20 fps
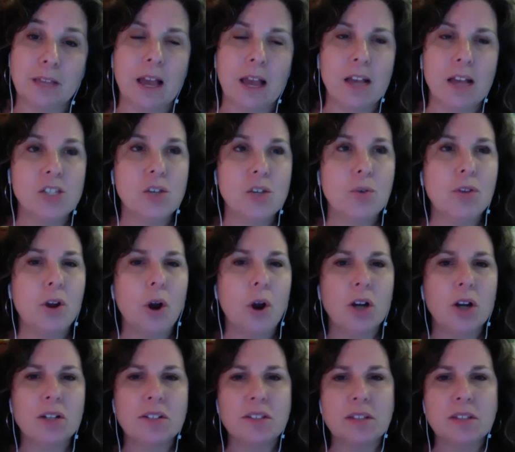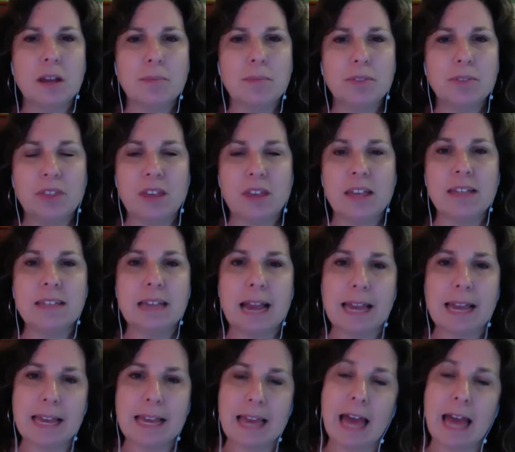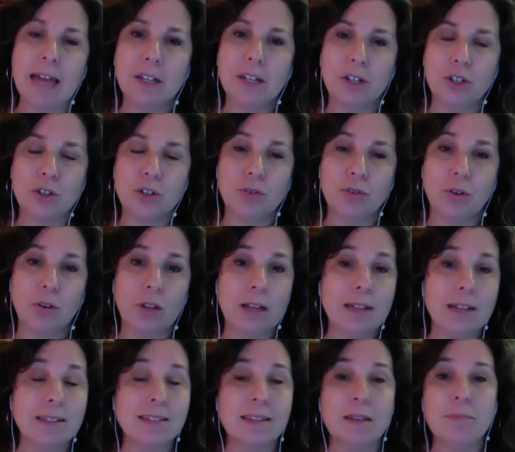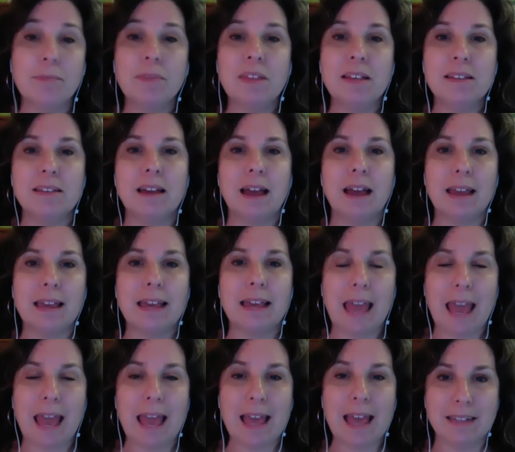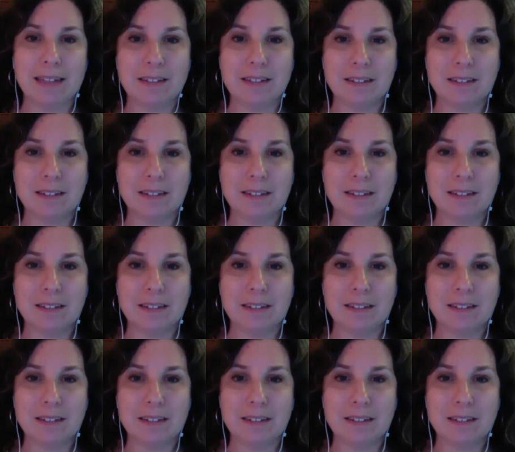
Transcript: So there are some things I can control and some things I can't.